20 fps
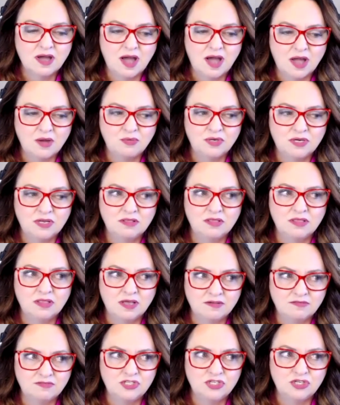I would
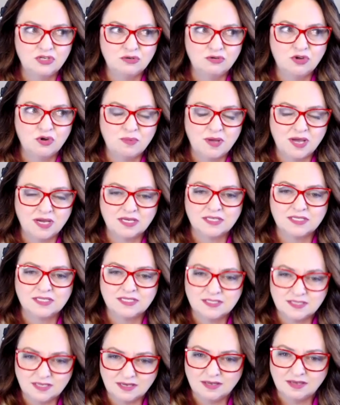love to go back and
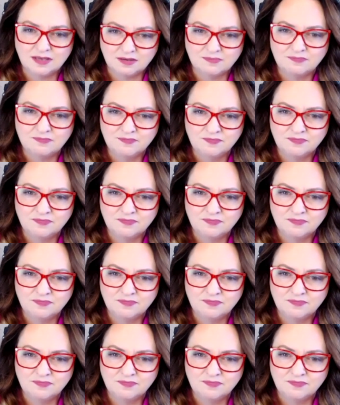see him.